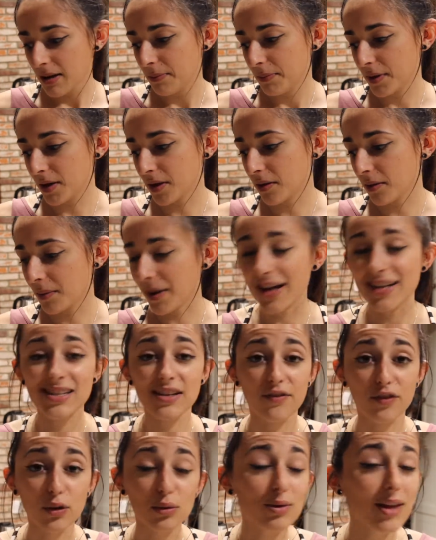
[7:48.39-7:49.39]
But otherwise,
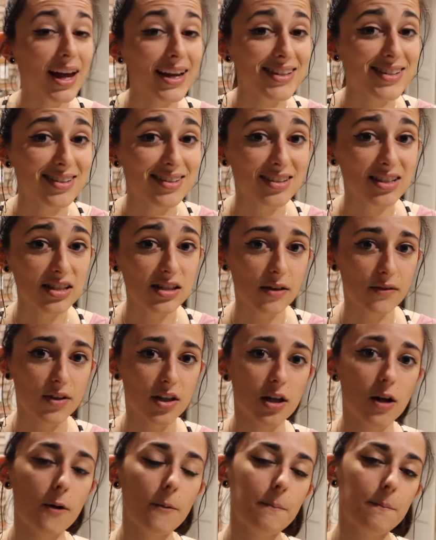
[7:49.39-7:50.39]
if you liked this video,